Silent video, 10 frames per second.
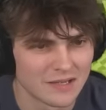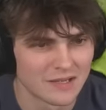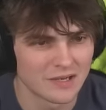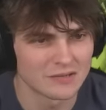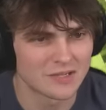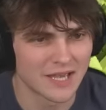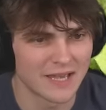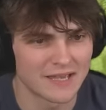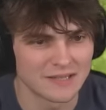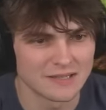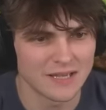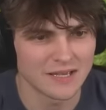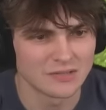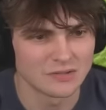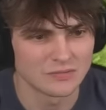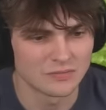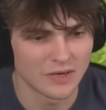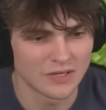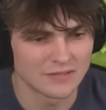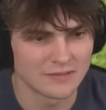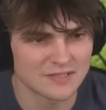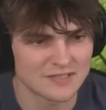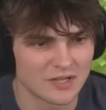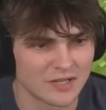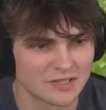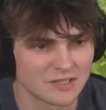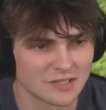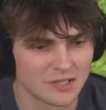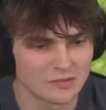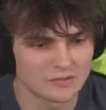Okay, yeah, you, right. This sign can go.